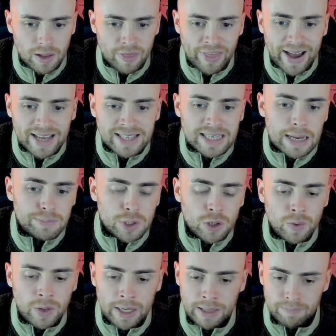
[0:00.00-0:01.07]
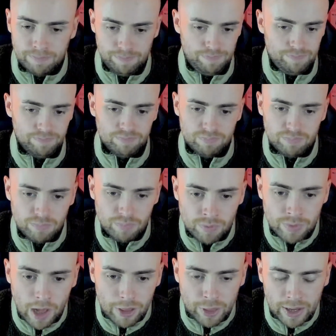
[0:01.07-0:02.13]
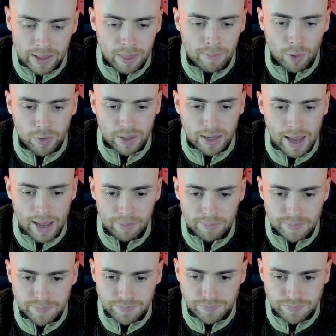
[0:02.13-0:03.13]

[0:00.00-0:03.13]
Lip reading: That is absolutely nothing in the modern game.